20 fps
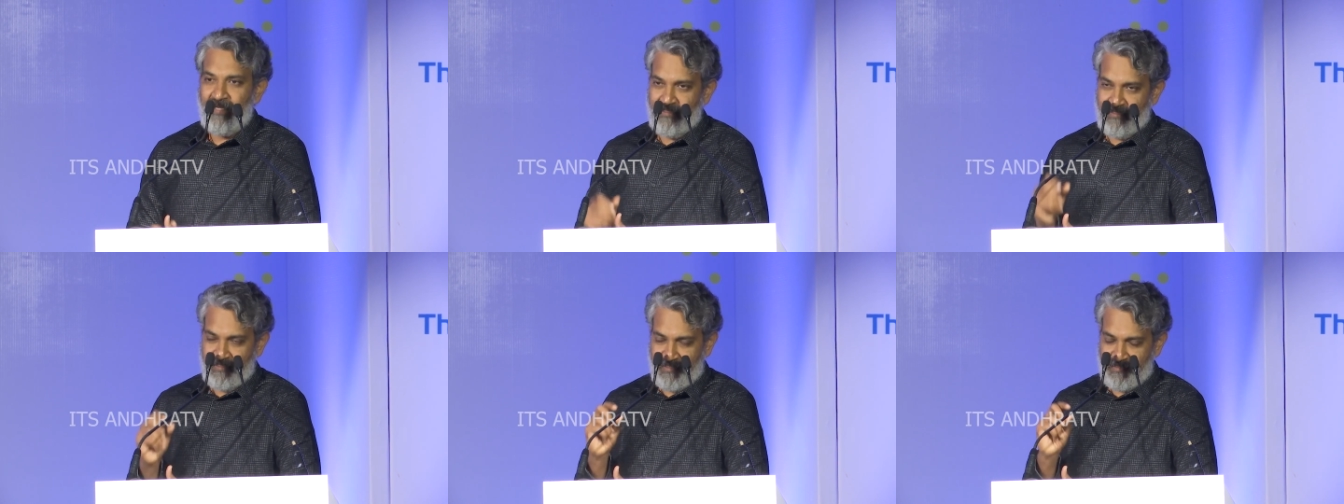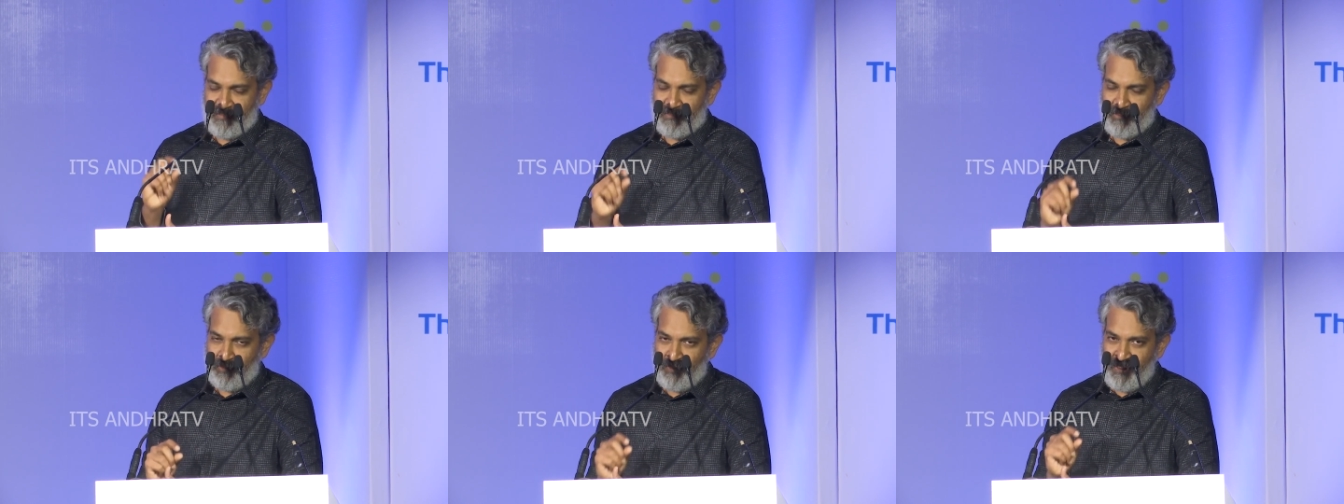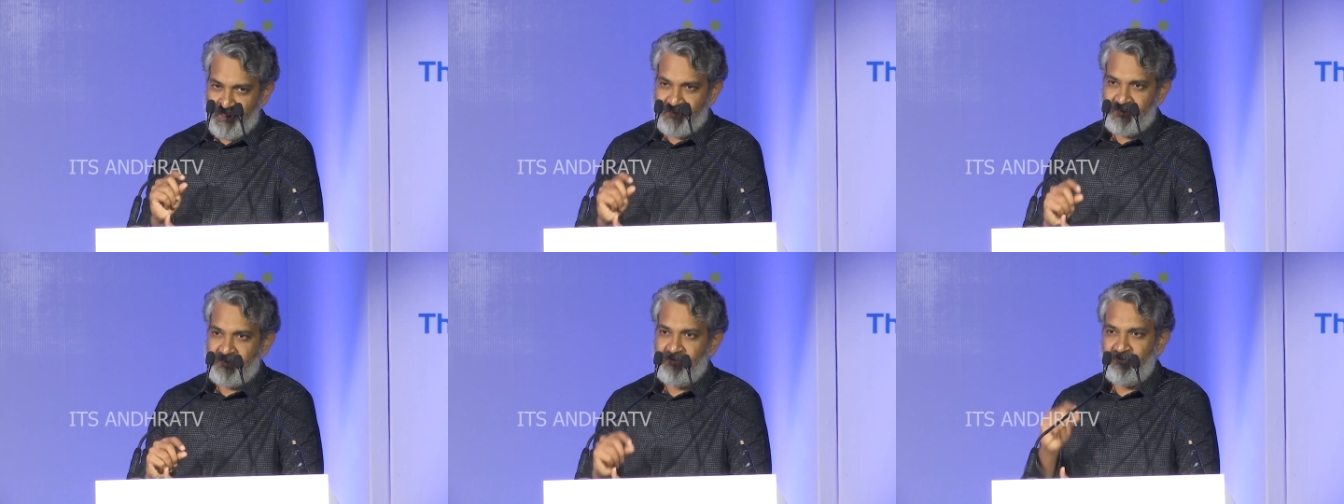and
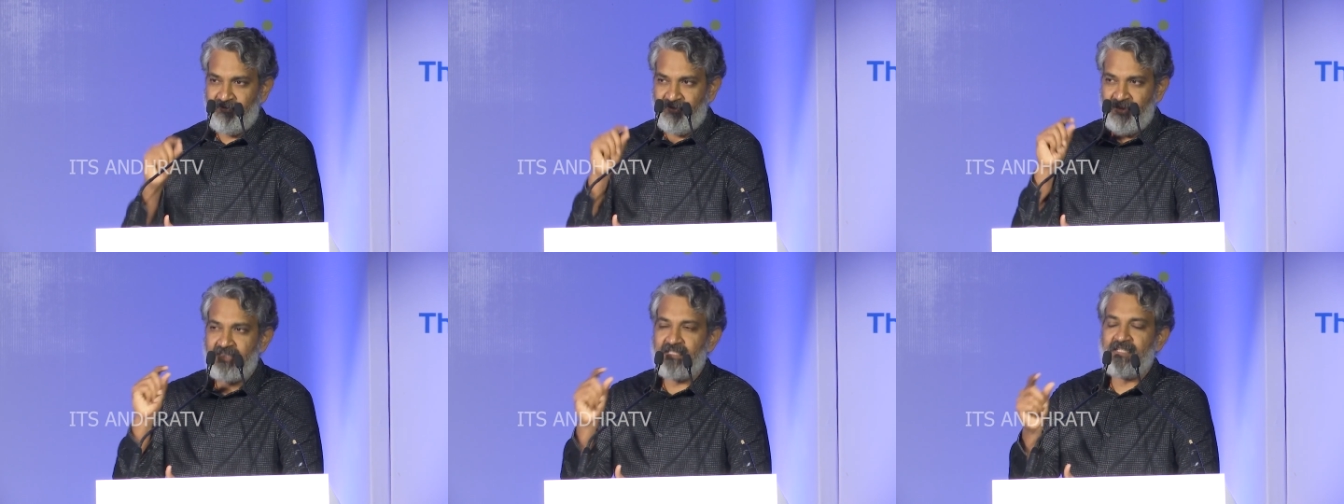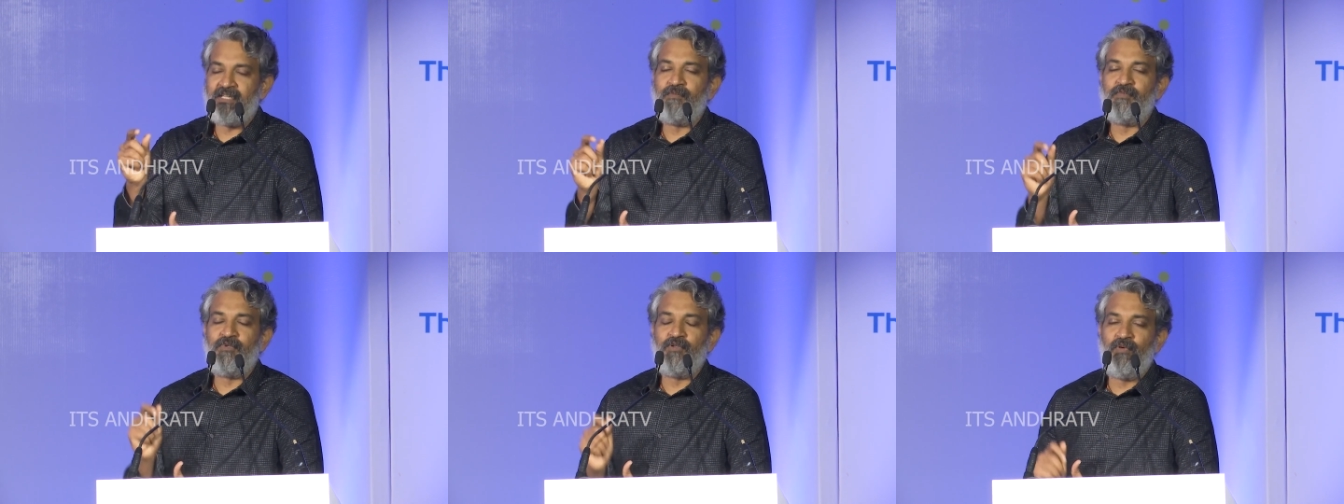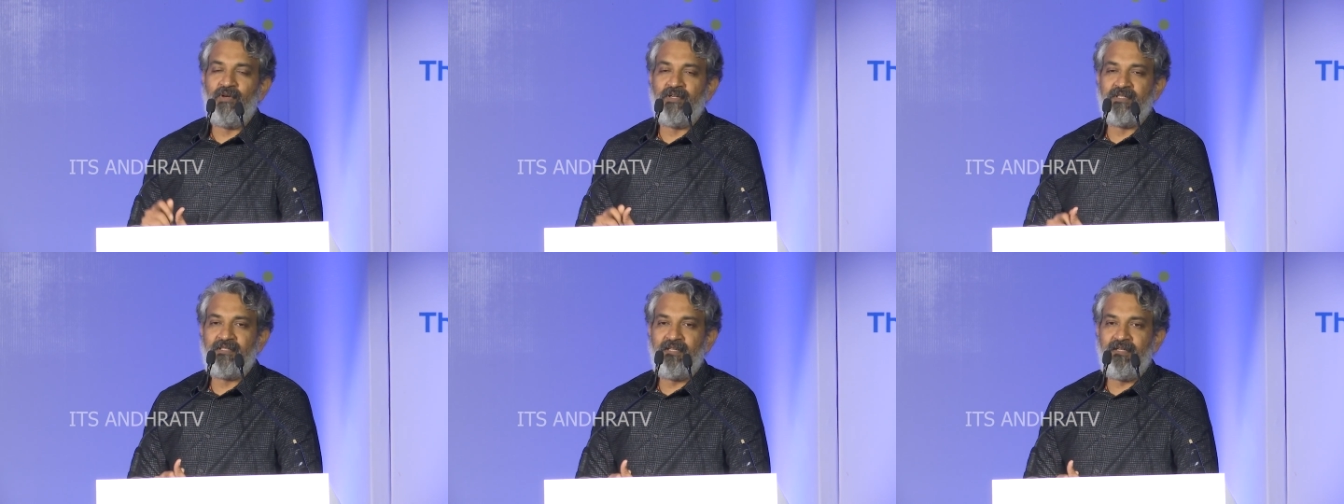today is the first step
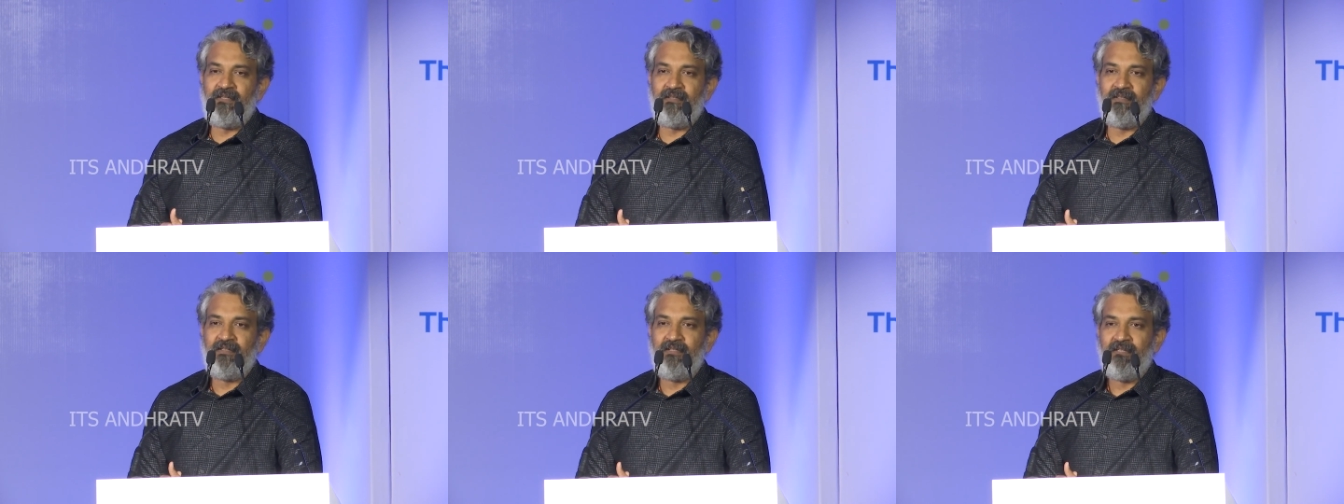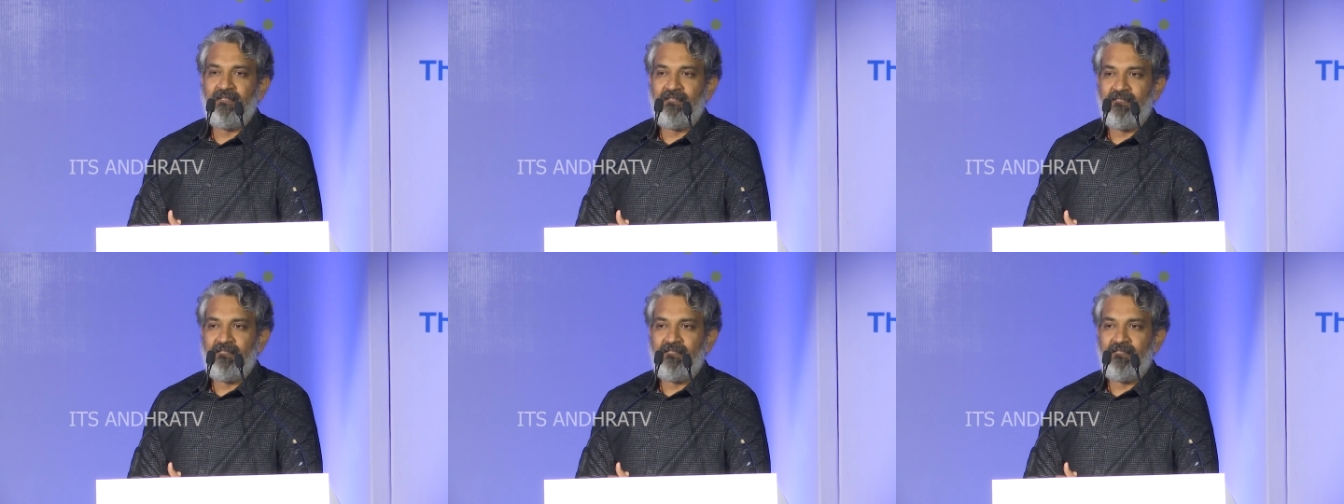towards it.